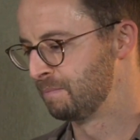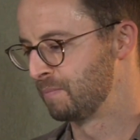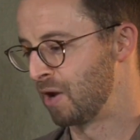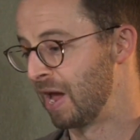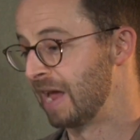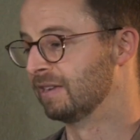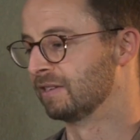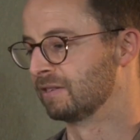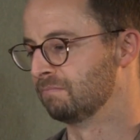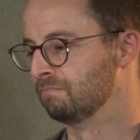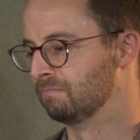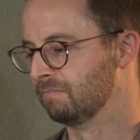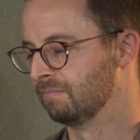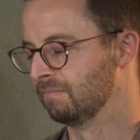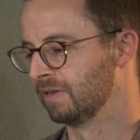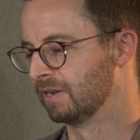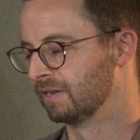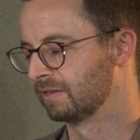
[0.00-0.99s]
But I had
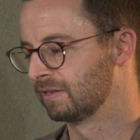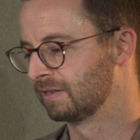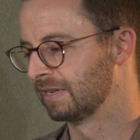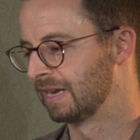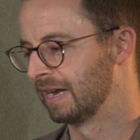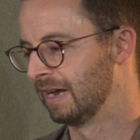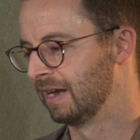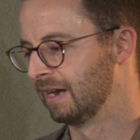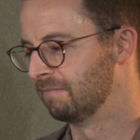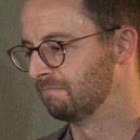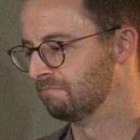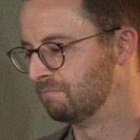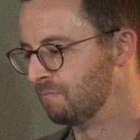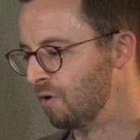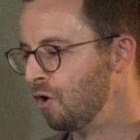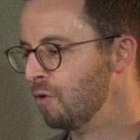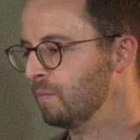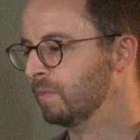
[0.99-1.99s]
this
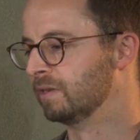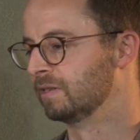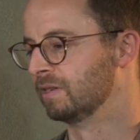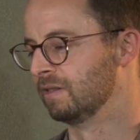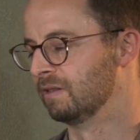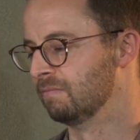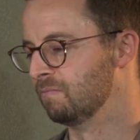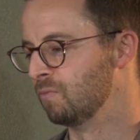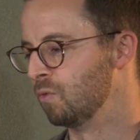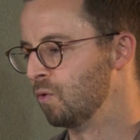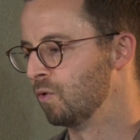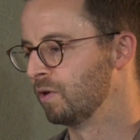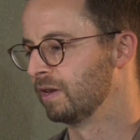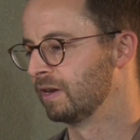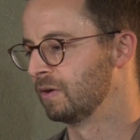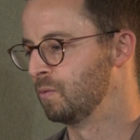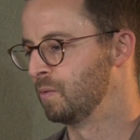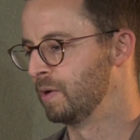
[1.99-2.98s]
moment in the
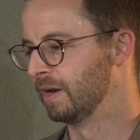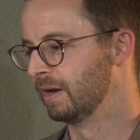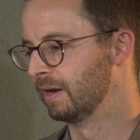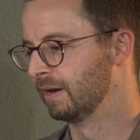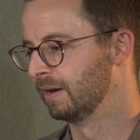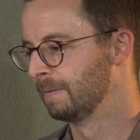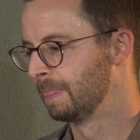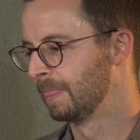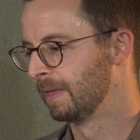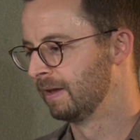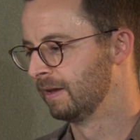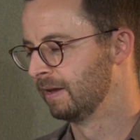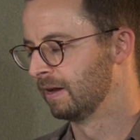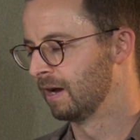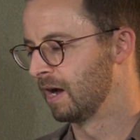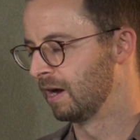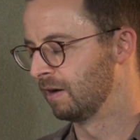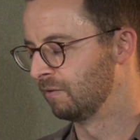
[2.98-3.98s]
morning where
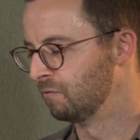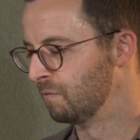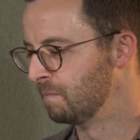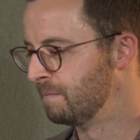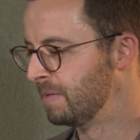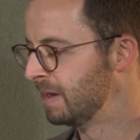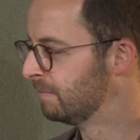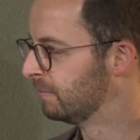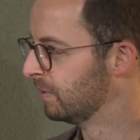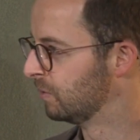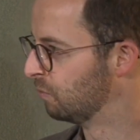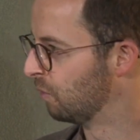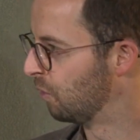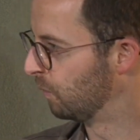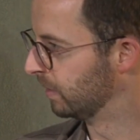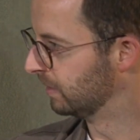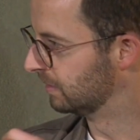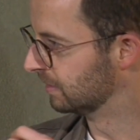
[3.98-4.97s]
I remembered
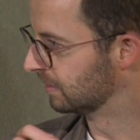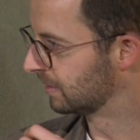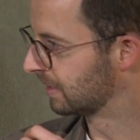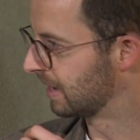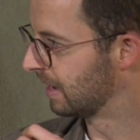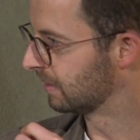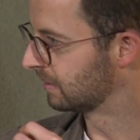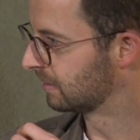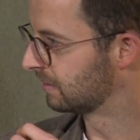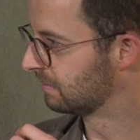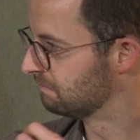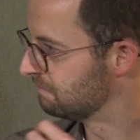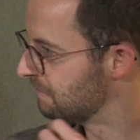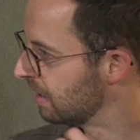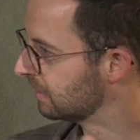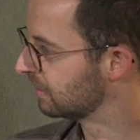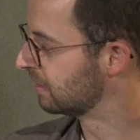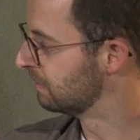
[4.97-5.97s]
what we'd discussed
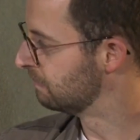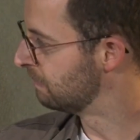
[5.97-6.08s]
months and